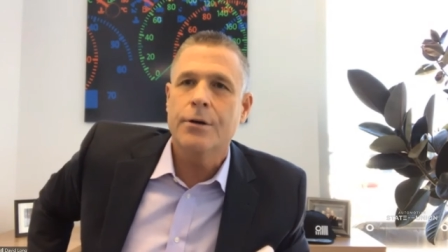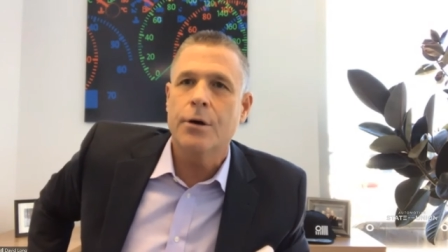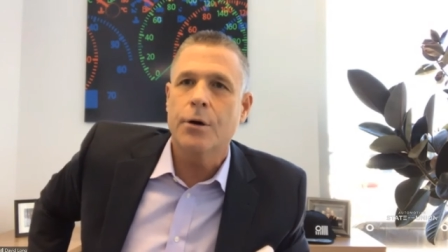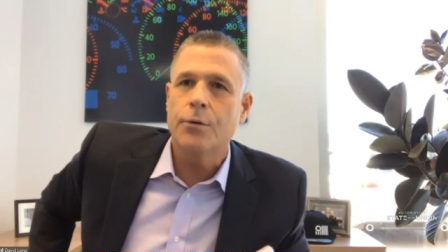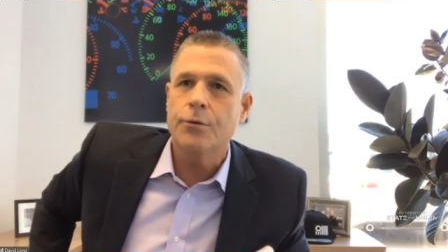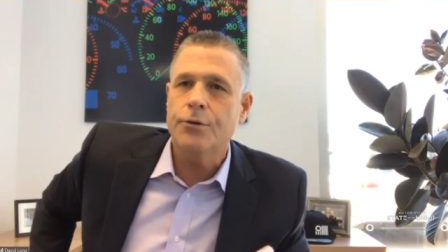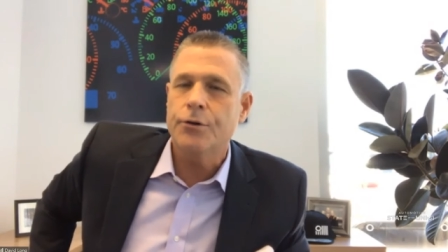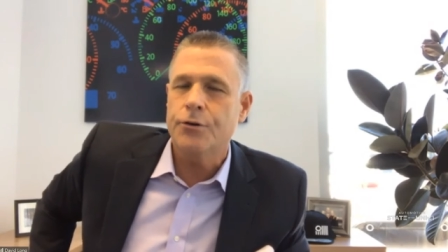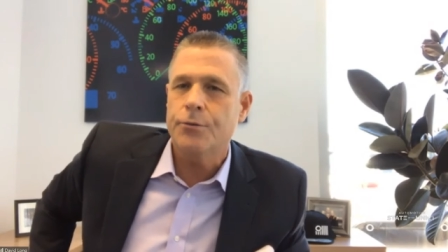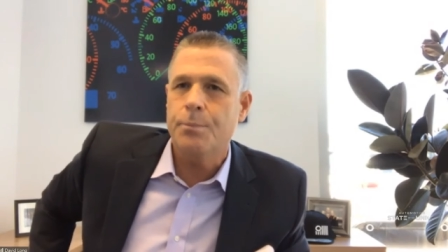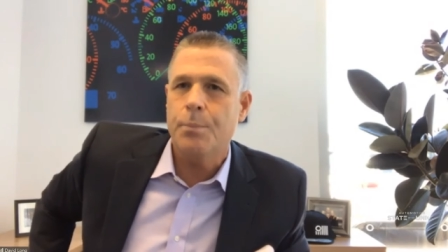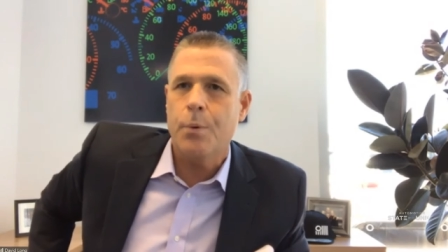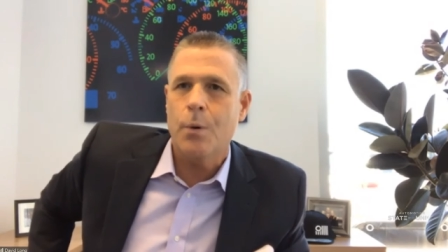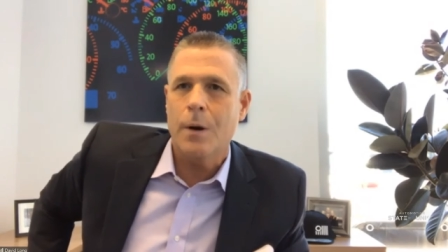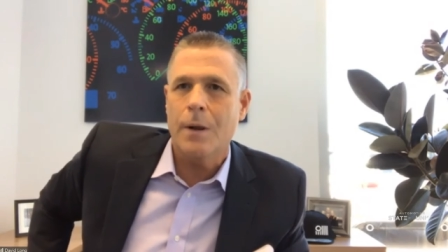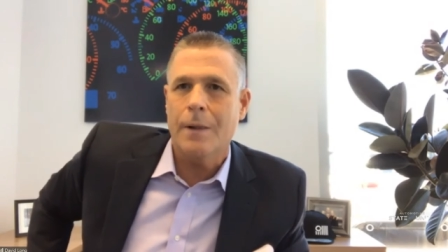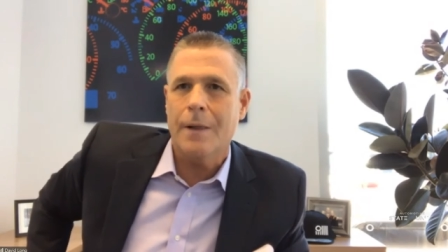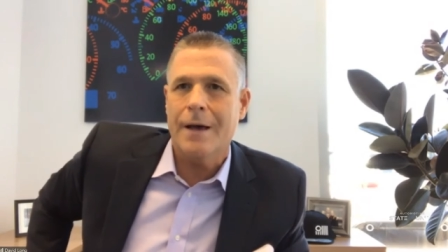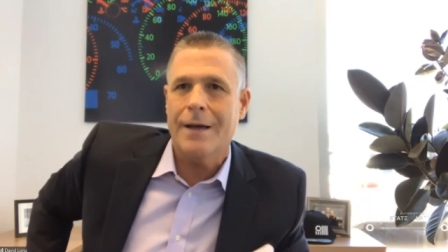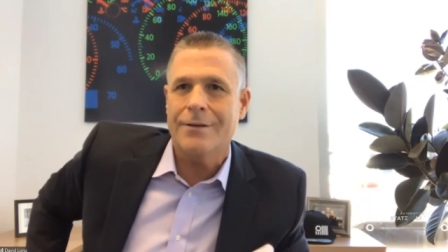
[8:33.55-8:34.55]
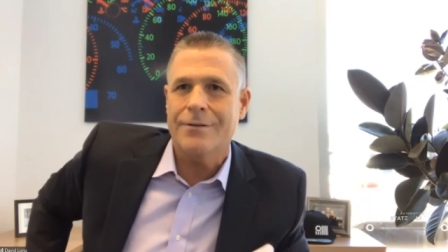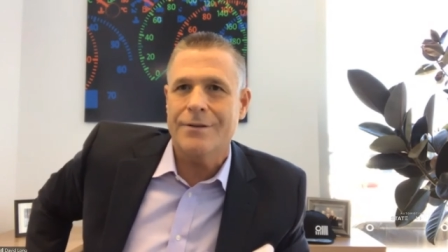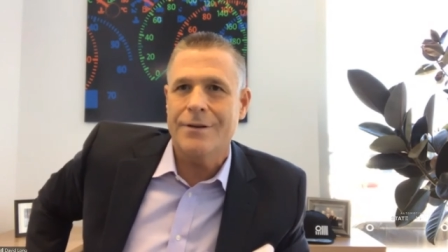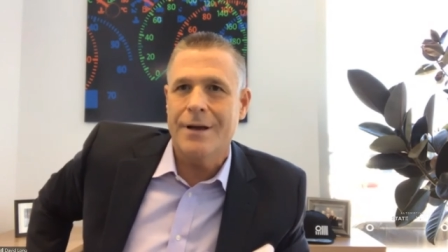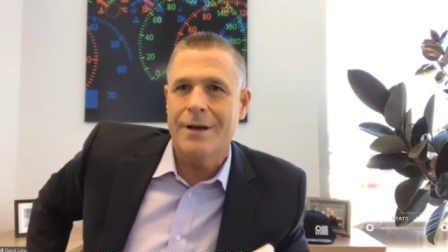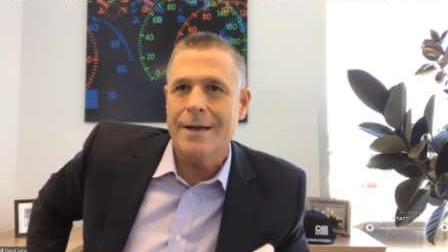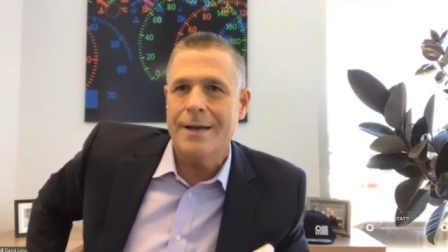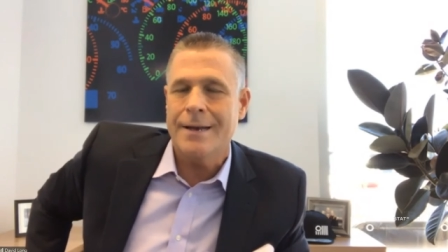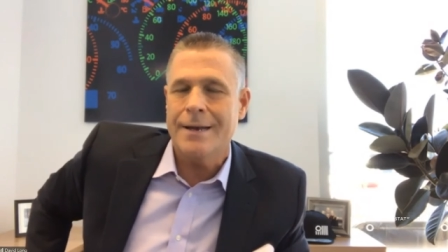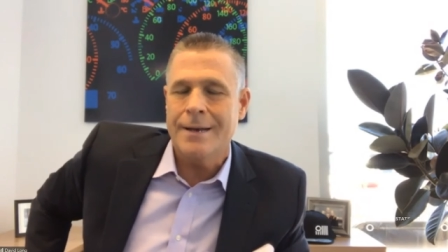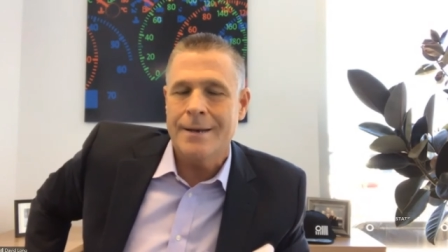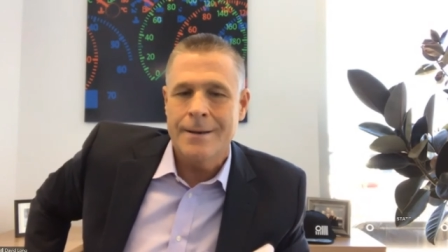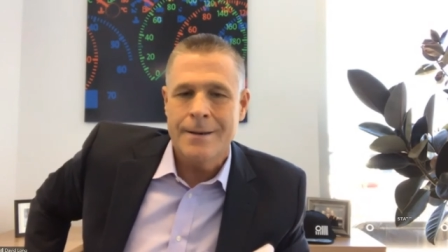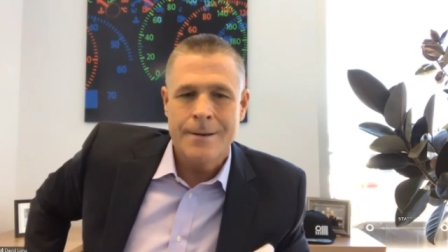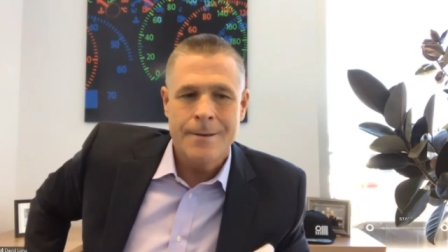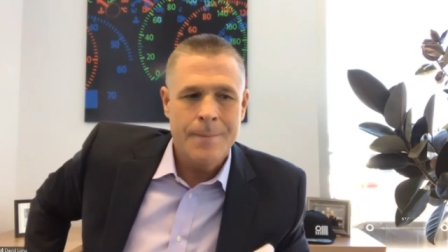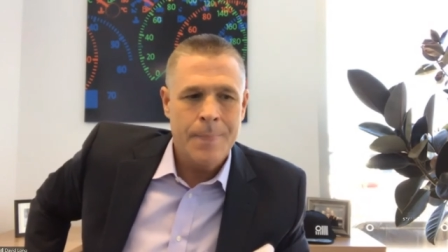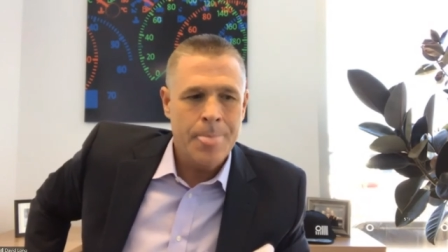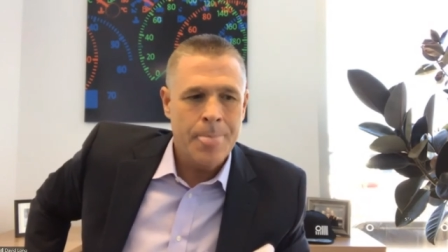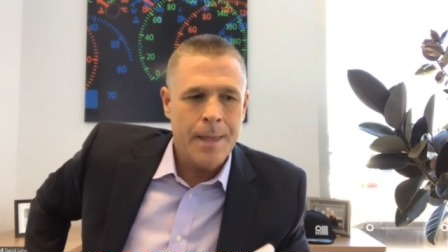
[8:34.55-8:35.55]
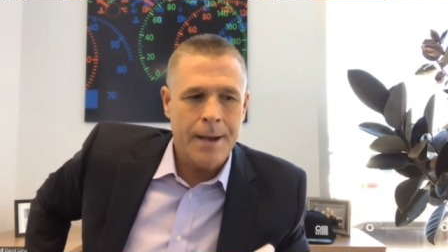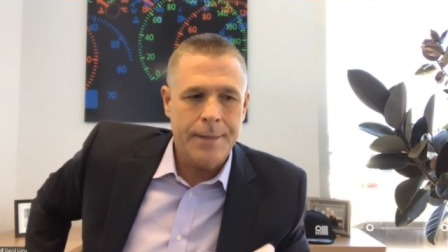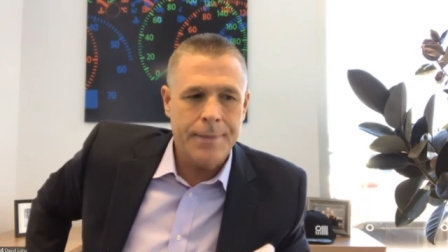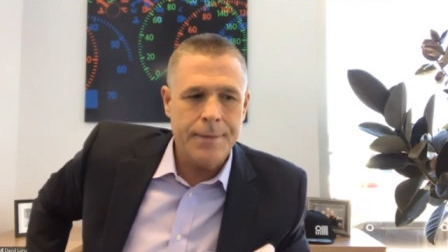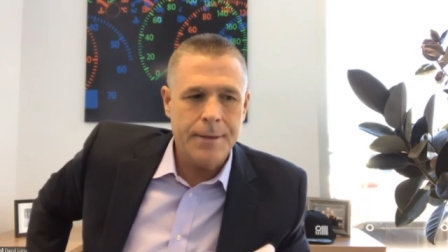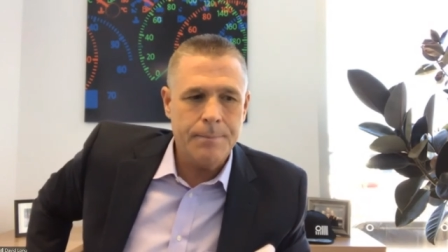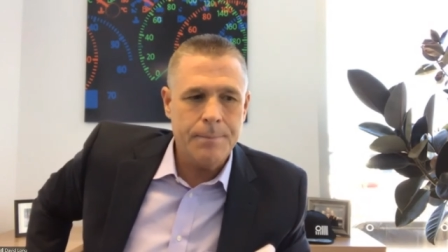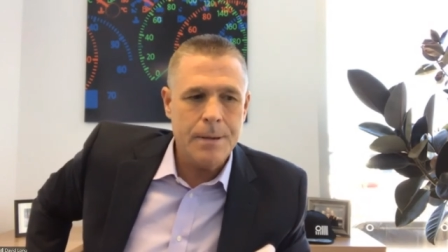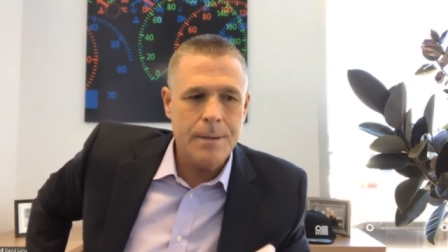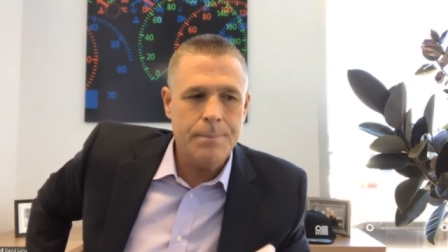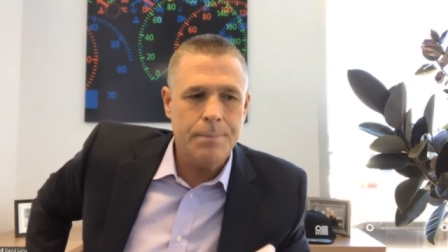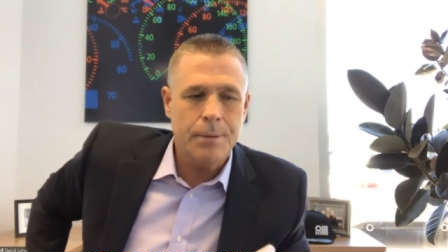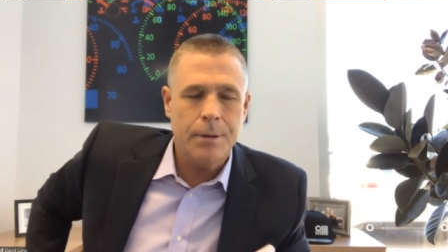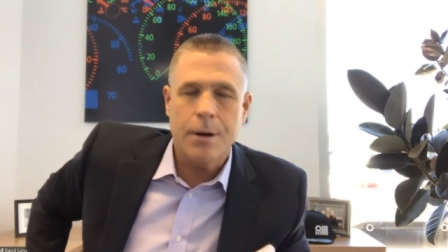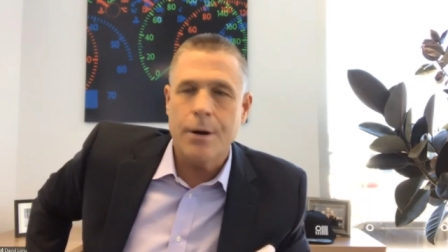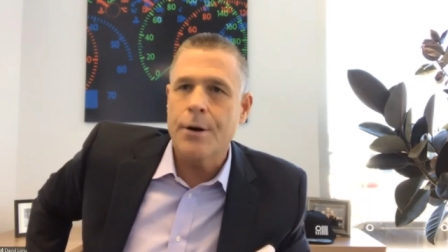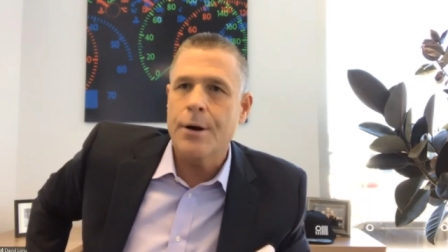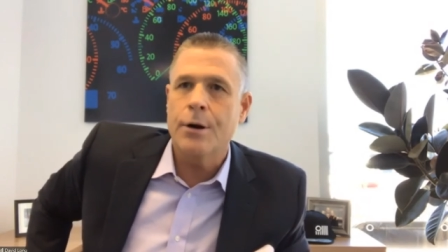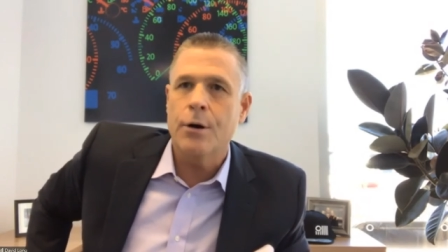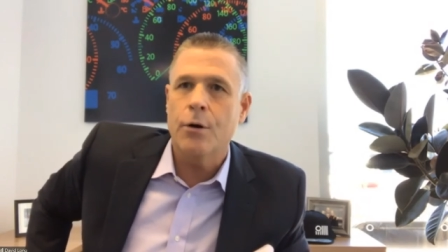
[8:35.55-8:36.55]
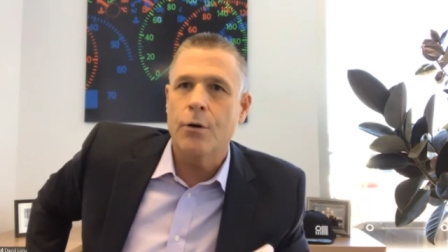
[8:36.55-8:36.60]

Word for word: coach's point last night, I think people are on